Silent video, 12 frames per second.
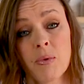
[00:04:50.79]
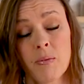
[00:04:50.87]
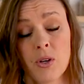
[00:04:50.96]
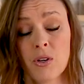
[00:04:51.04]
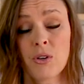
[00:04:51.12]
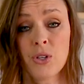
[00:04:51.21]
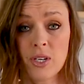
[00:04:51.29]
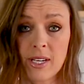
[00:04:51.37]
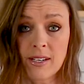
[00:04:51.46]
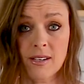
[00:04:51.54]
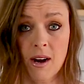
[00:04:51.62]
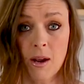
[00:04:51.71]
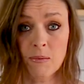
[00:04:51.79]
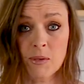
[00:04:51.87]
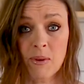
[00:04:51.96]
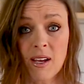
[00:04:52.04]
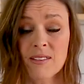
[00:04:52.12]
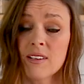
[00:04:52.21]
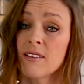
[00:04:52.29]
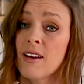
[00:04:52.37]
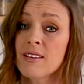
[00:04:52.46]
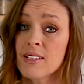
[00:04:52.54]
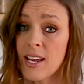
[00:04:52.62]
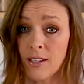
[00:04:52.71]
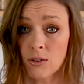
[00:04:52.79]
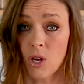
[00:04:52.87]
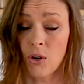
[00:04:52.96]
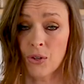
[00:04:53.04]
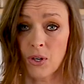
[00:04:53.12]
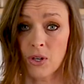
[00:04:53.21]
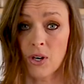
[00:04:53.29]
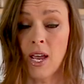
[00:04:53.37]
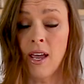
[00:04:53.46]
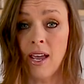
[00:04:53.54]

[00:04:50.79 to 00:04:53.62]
your cooking times because it does take longer